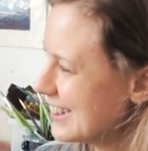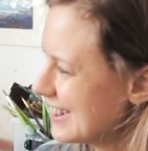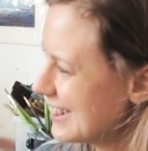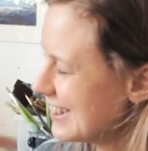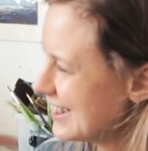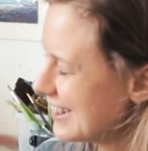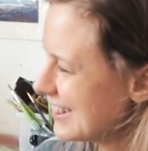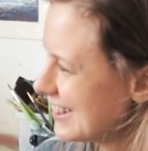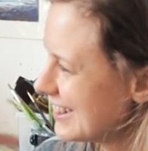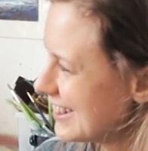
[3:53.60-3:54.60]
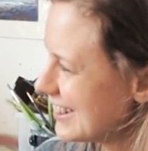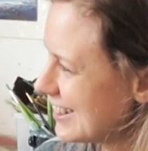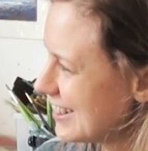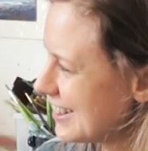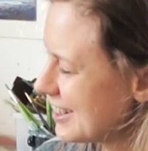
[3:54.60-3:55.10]

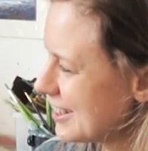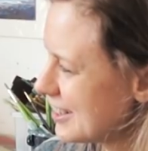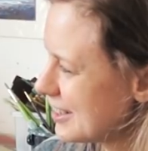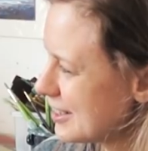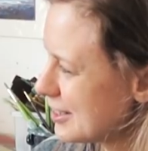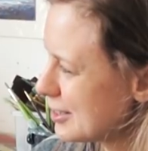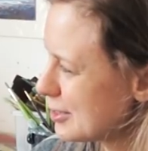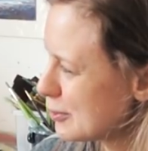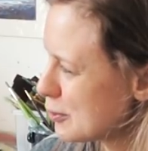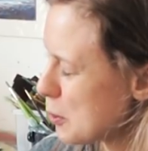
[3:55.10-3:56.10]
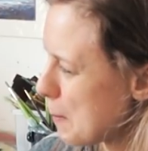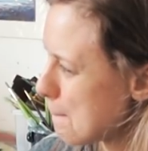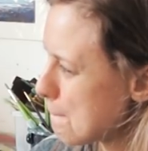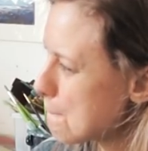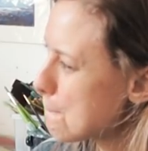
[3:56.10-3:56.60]

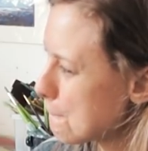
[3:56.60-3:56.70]
(not speaking)